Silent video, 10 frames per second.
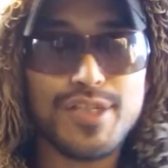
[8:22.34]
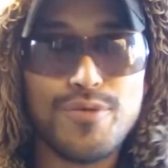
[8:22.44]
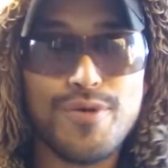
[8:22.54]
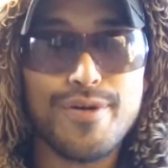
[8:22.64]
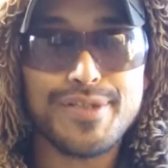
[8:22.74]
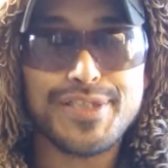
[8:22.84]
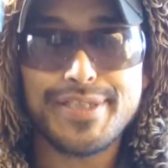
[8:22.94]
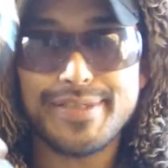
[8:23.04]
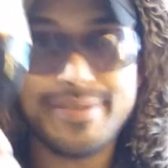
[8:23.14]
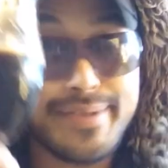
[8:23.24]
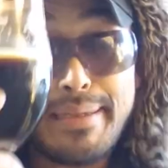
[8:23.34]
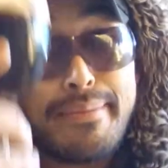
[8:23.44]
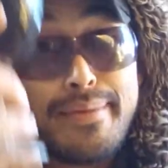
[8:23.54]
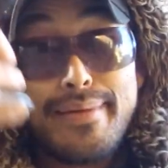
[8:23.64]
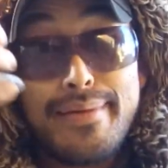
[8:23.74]
Illawarra still.
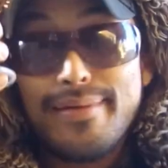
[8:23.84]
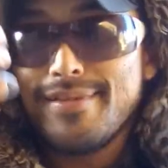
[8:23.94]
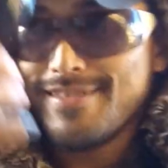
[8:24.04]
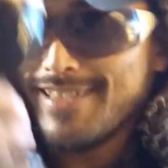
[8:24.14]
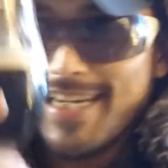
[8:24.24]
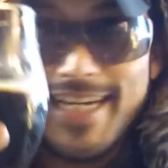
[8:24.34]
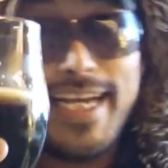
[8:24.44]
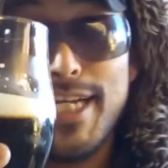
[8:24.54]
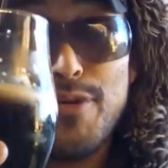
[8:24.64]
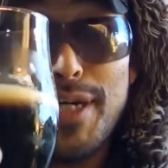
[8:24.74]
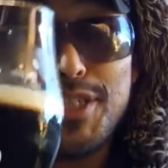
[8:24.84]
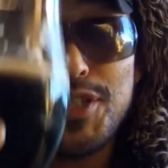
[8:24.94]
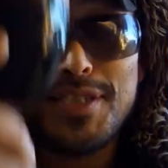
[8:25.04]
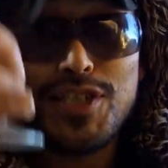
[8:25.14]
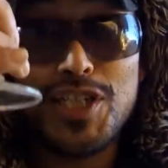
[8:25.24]

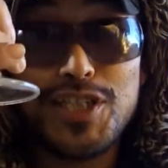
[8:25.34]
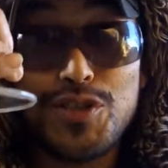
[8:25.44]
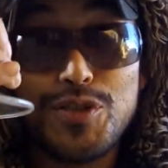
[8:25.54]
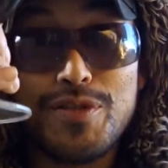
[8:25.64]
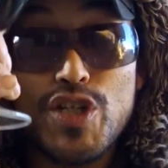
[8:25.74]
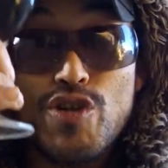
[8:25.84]
Anyways, cheers all.